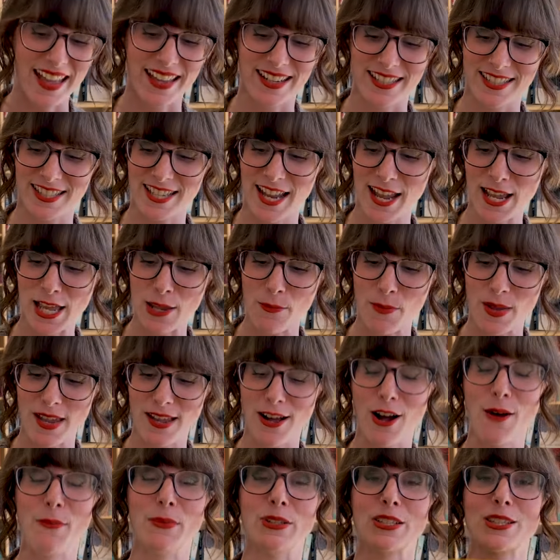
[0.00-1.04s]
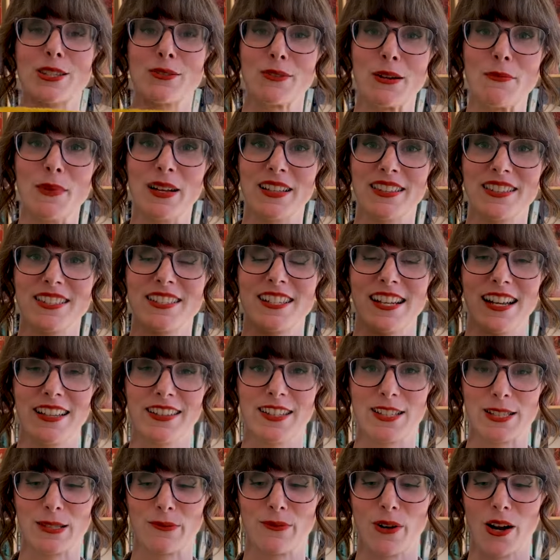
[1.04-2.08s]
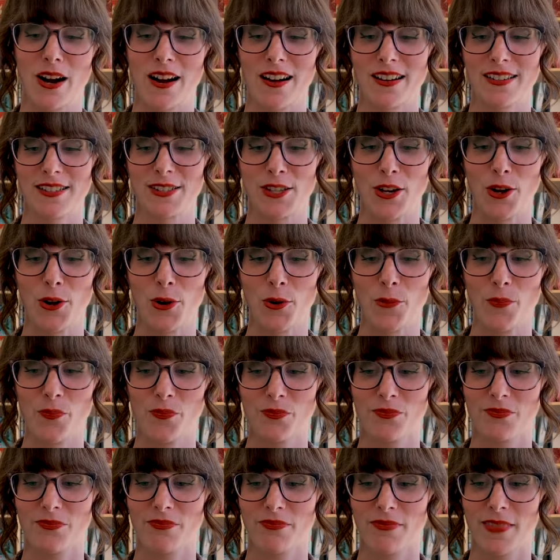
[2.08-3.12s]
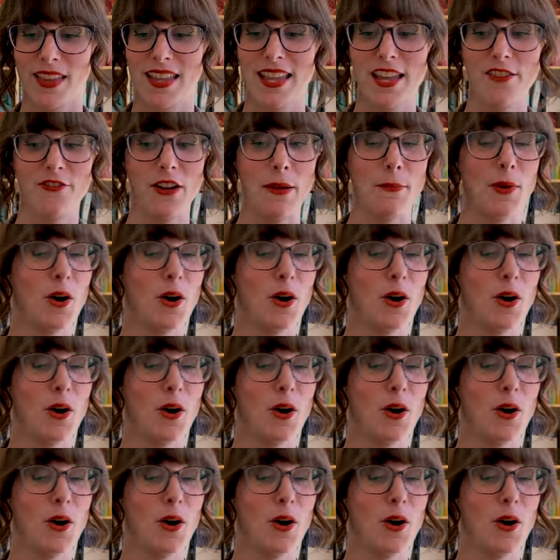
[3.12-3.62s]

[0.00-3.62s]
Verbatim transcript: it has taken me almost three months to get this far so if i'm